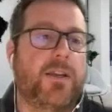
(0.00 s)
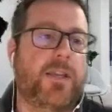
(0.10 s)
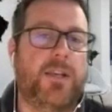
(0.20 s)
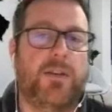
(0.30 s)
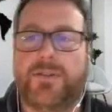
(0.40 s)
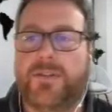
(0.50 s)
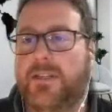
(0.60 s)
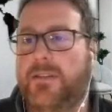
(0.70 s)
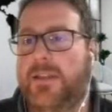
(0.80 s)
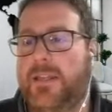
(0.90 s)
then you also need
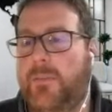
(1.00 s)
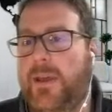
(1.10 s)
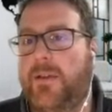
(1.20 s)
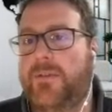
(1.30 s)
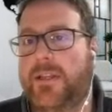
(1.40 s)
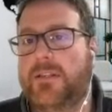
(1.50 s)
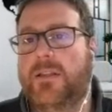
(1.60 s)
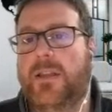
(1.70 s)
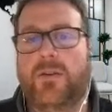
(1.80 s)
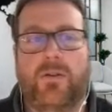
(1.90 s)
to think about things
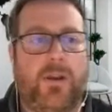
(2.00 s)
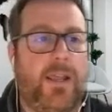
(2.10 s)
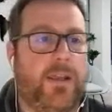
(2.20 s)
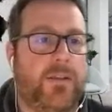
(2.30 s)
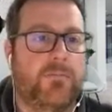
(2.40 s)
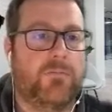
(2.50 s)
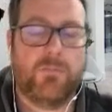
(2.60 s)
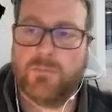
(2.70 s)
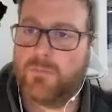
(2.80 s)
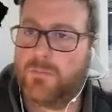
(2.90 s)
like cooling and
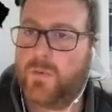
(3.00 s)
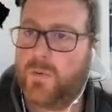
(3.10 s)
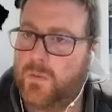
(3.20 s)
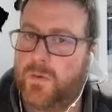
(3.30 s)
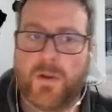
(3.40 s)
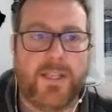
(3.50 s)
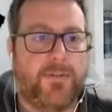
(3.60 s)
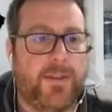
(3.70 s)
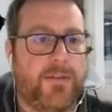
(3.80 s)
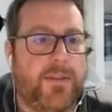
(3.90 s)
all kinds of
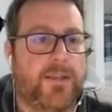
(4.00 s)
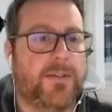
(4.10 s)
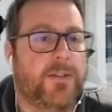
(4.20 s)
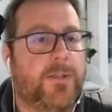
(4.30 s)
other things.